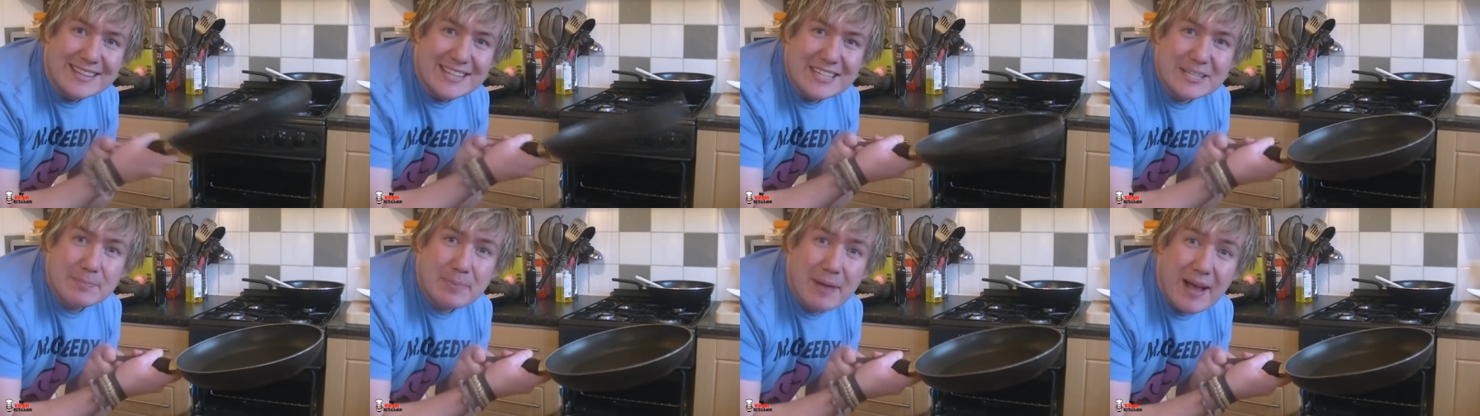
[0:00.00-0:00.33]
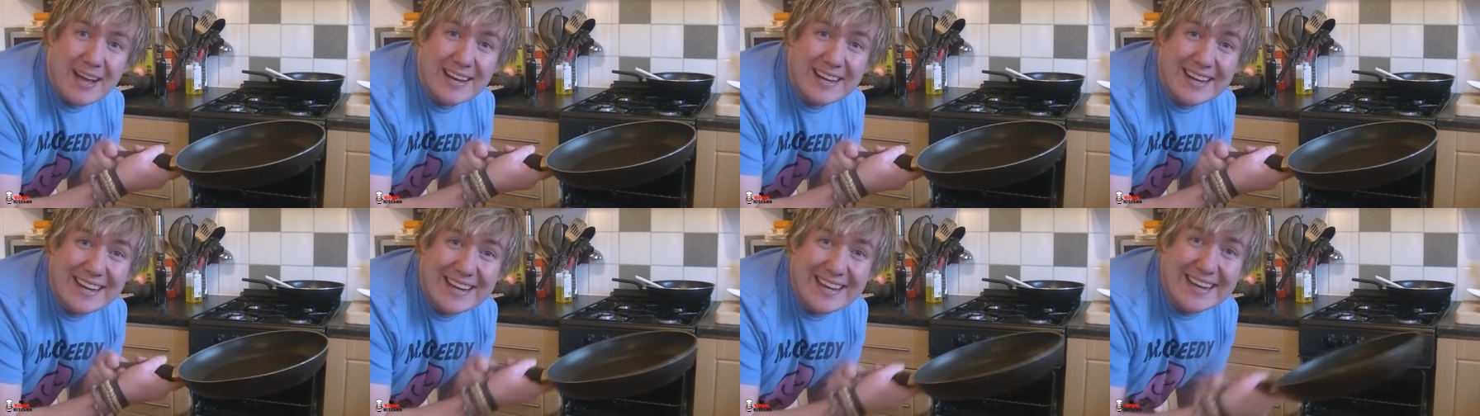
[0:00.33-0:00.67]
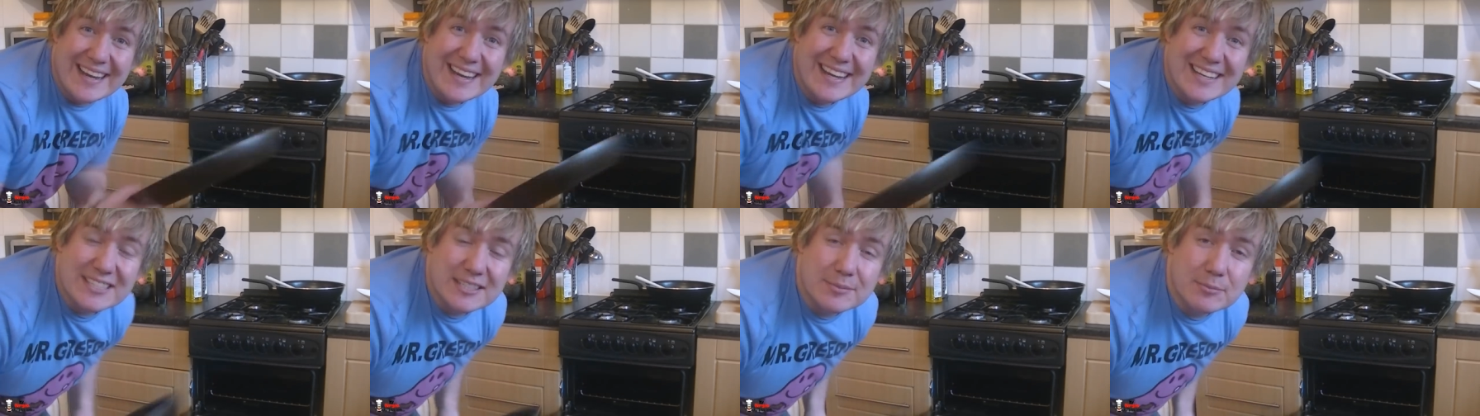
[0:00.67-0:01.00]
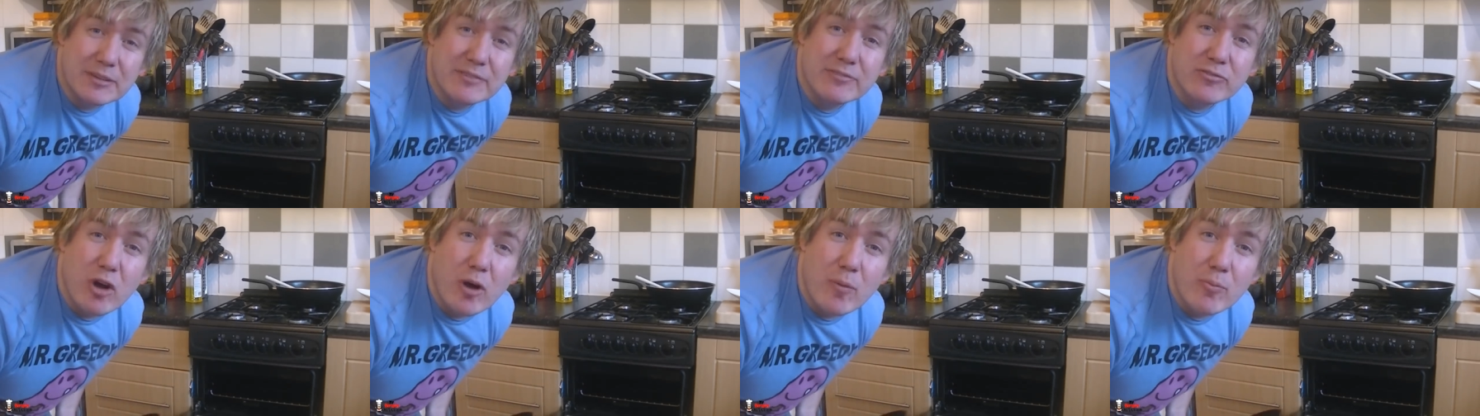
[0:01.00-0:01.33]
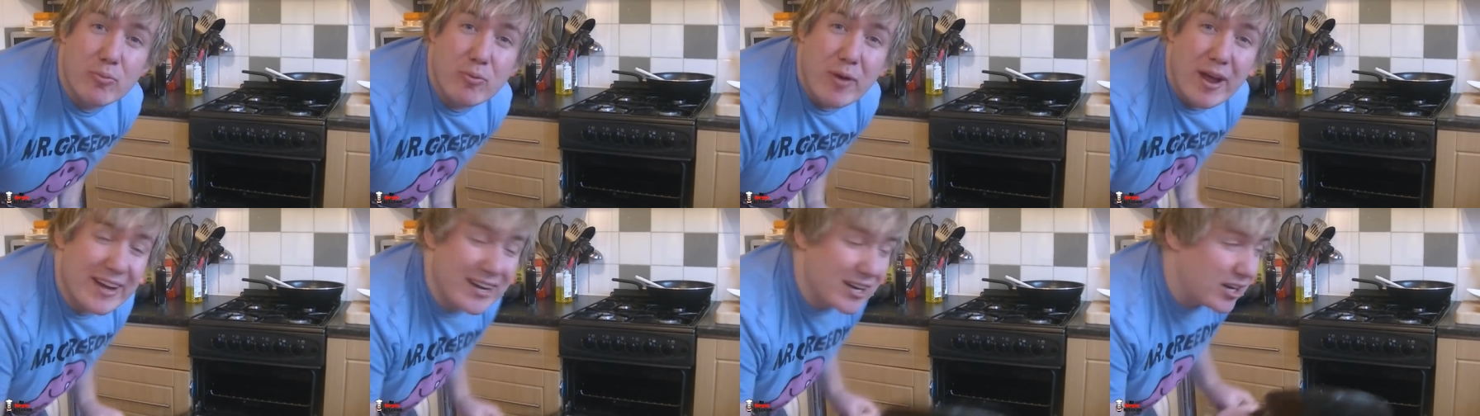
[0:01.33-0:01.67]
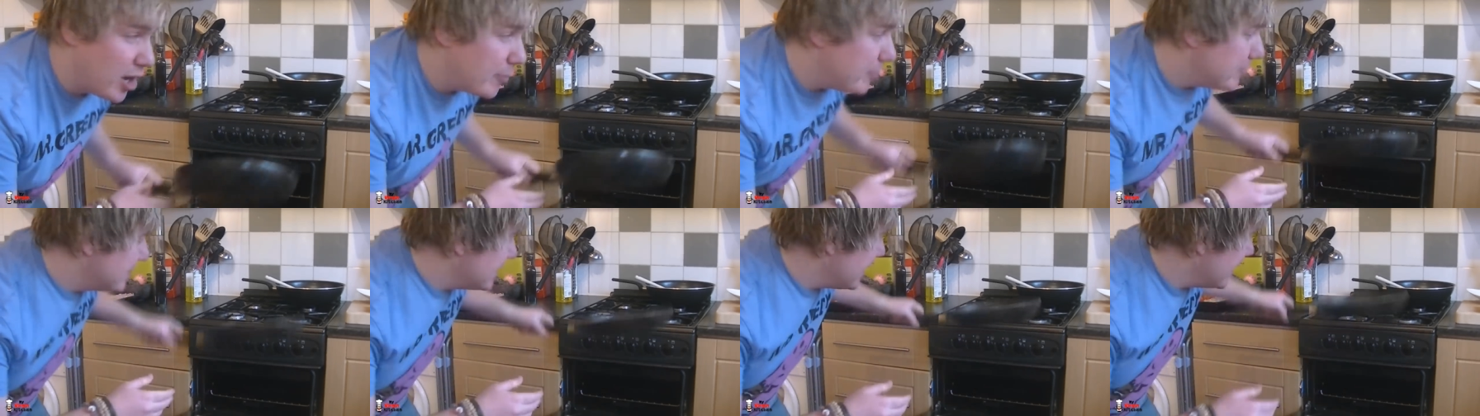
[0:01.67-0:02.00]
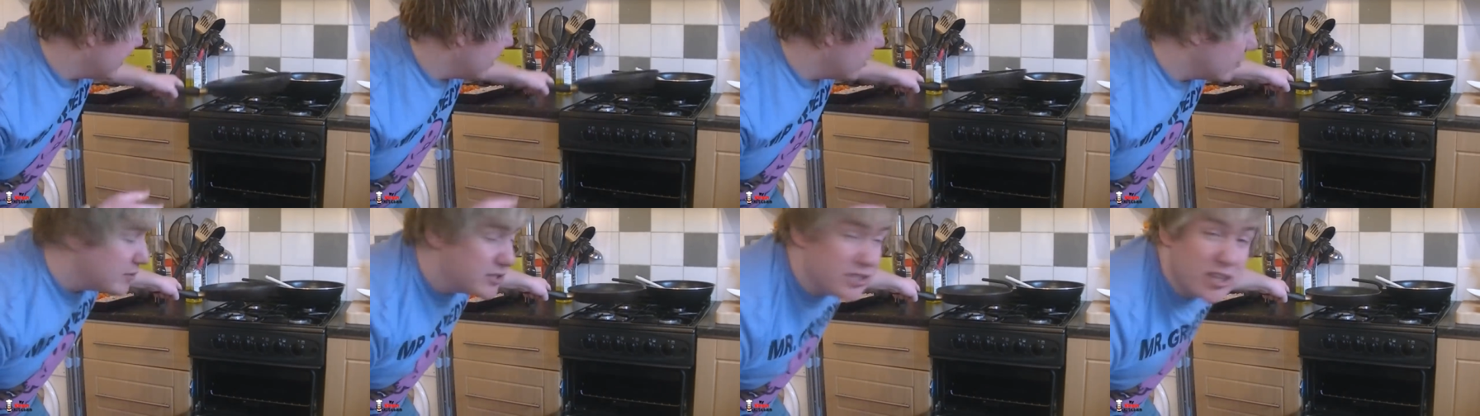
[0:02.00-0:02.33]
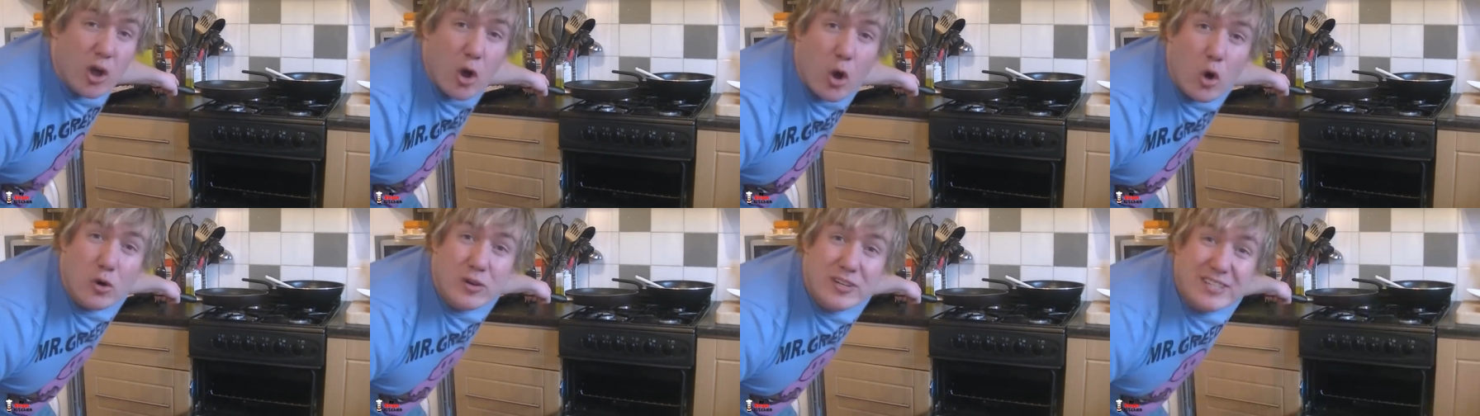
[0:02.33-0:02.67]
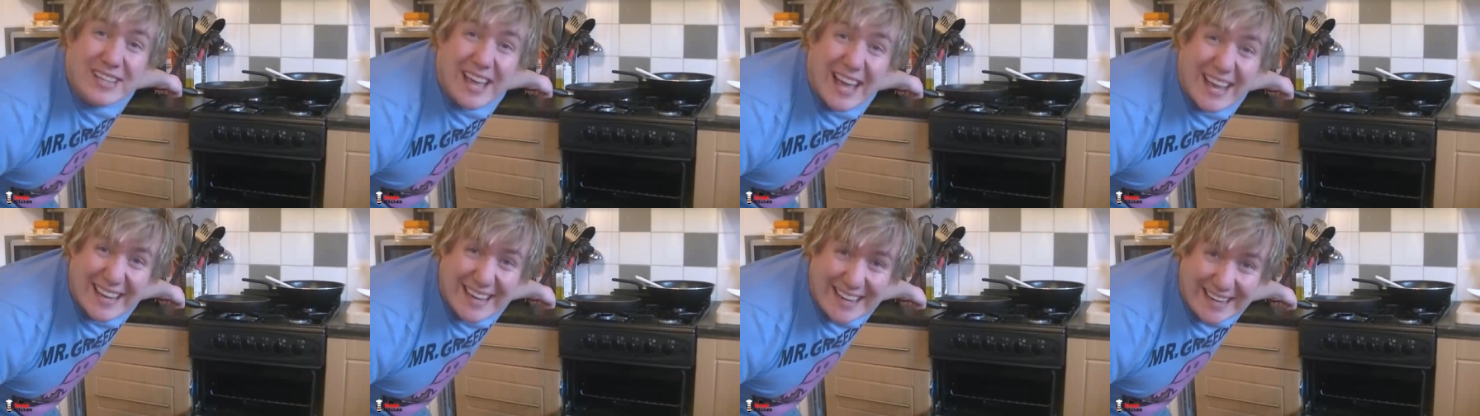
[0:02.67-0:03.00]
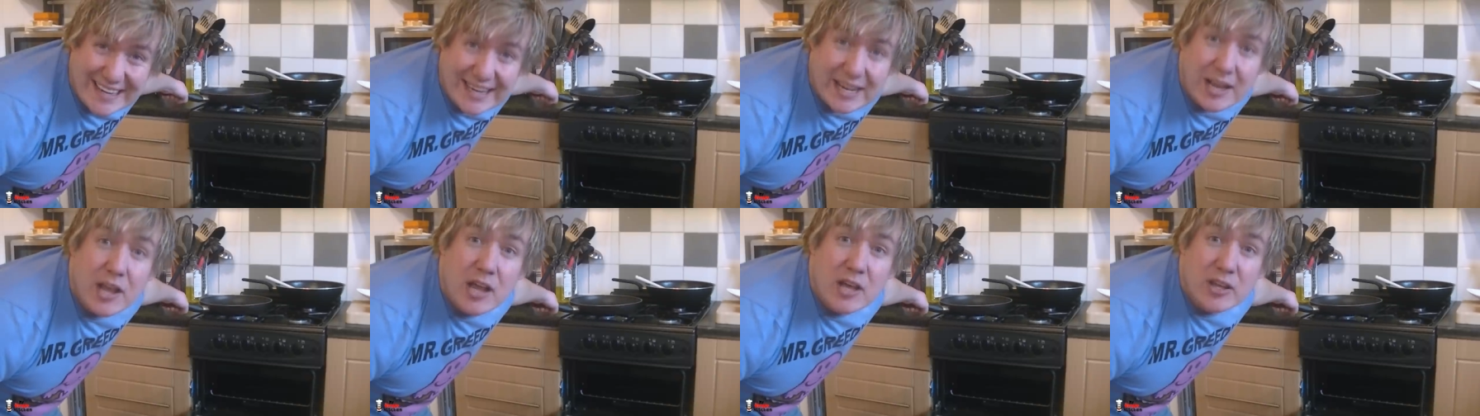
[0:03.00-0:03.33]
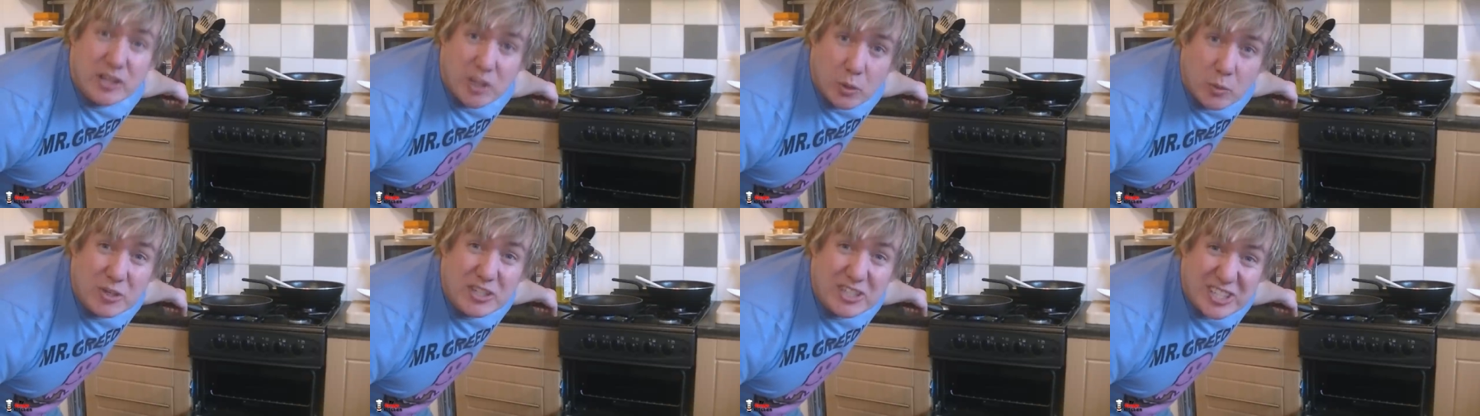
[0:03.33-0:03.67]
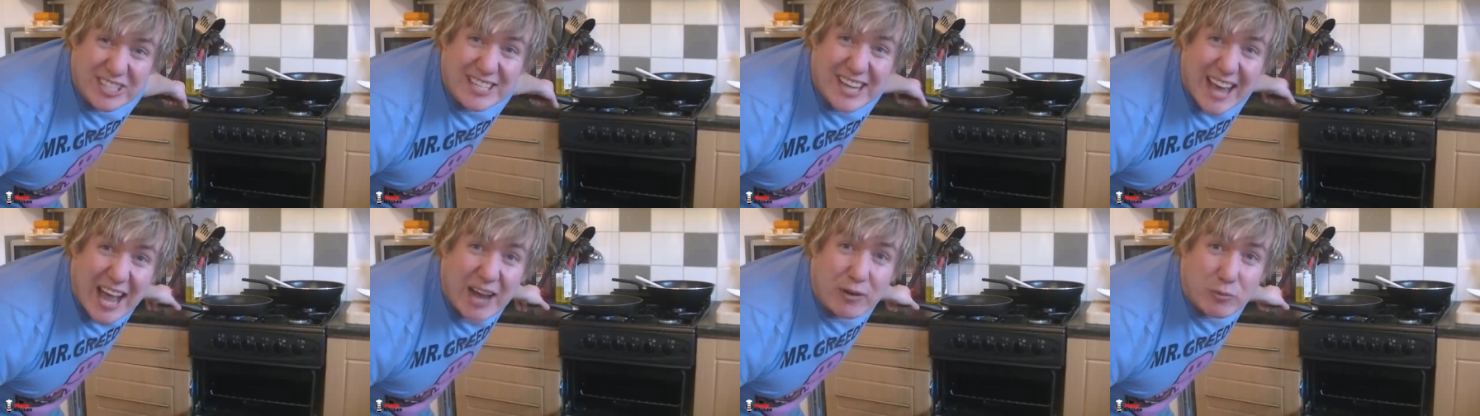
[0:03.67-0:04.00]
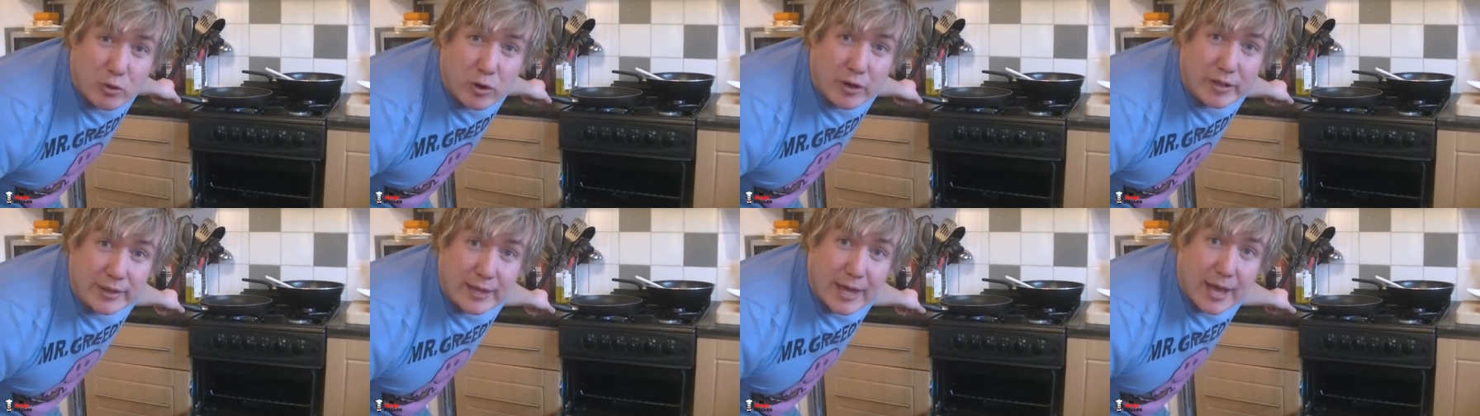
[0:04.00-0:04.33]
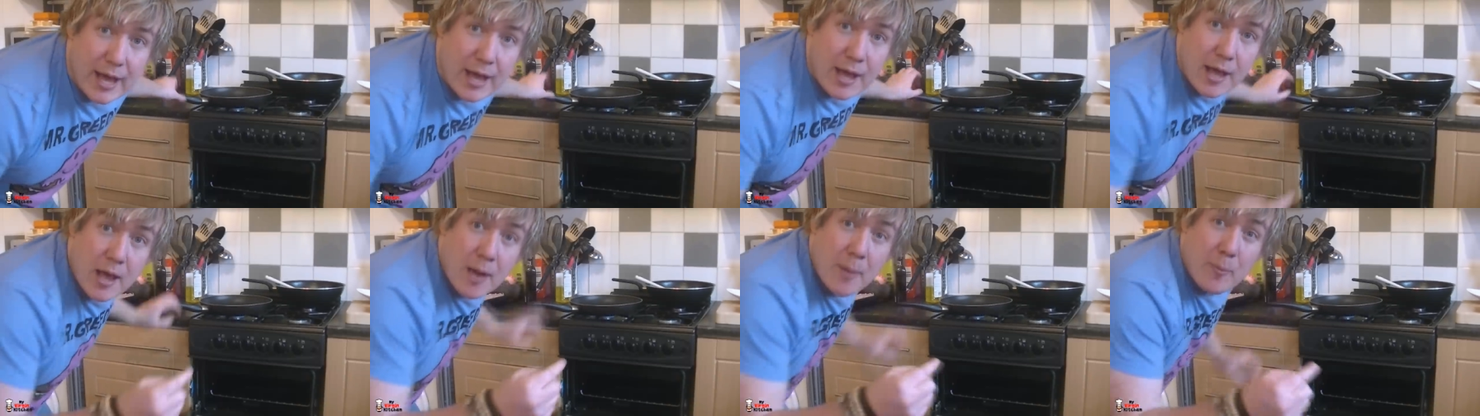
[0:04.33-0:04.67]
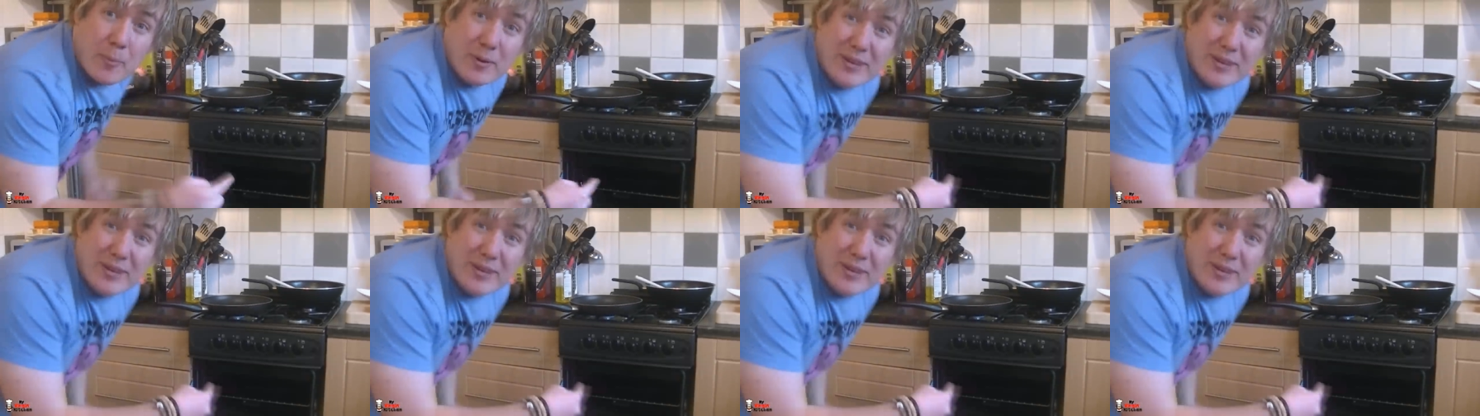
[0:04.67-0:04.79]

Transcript: This pan here is gonna be for our bread and our potatoes, so onto that heat that we just had right there,